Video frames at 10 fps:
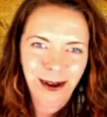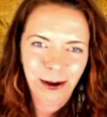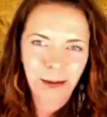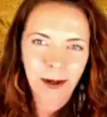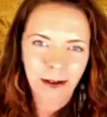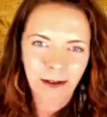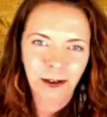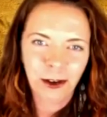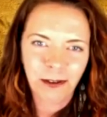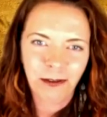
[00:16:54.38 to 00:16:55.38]
be the
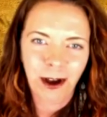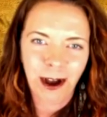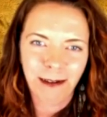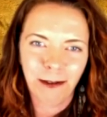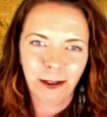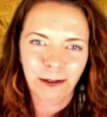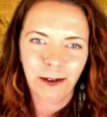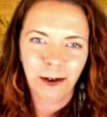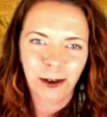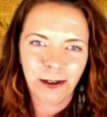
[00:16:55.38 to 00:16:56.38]
1st of Av or the
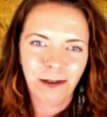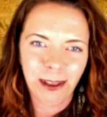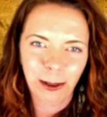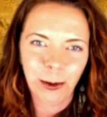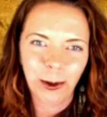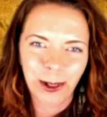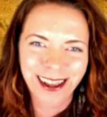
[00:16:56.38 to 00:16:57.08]
1st of Elul.